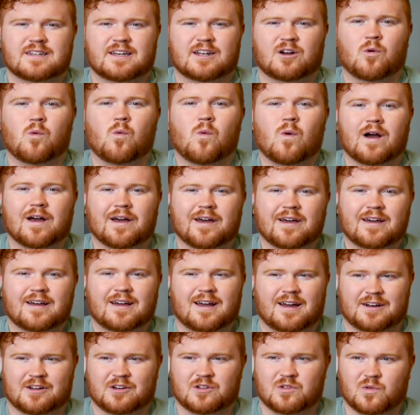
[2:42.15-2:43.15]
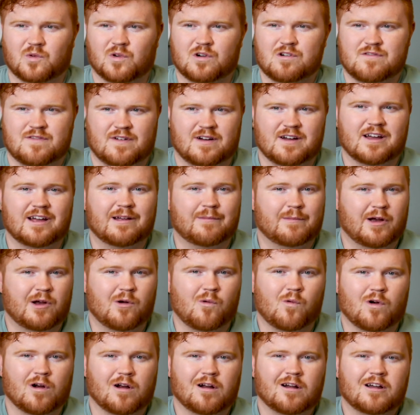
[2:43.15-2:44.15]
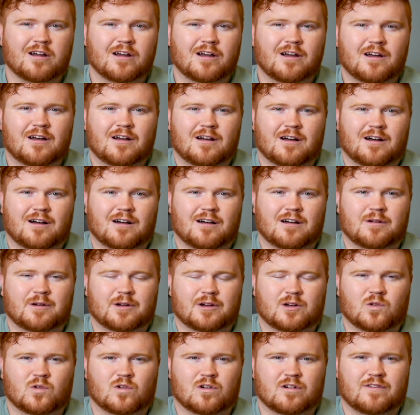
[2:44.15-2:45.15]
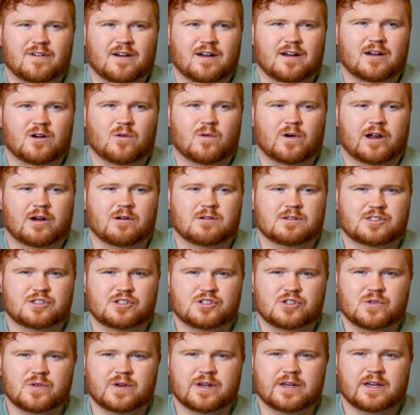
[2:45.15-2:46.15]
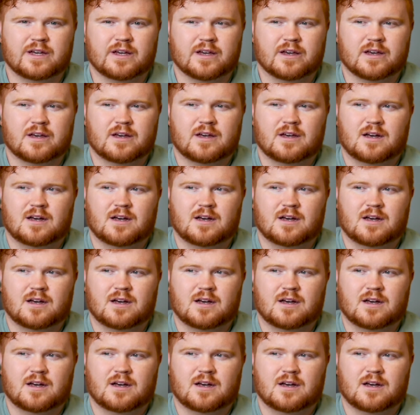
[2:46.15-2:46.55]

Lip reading: in a way, kind of glorifying my work and glorifying what I was doing